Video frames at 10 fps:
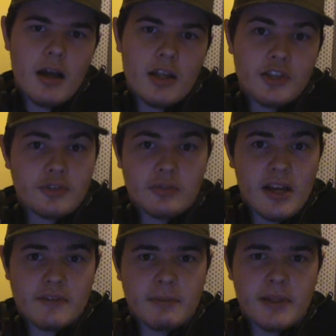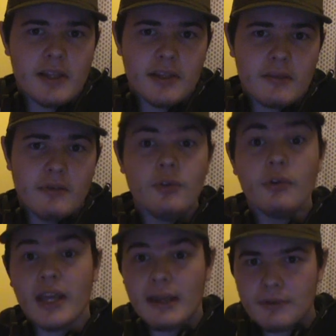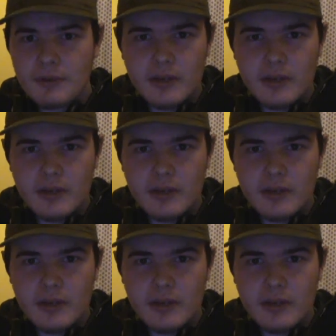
And you don't have to play the full game to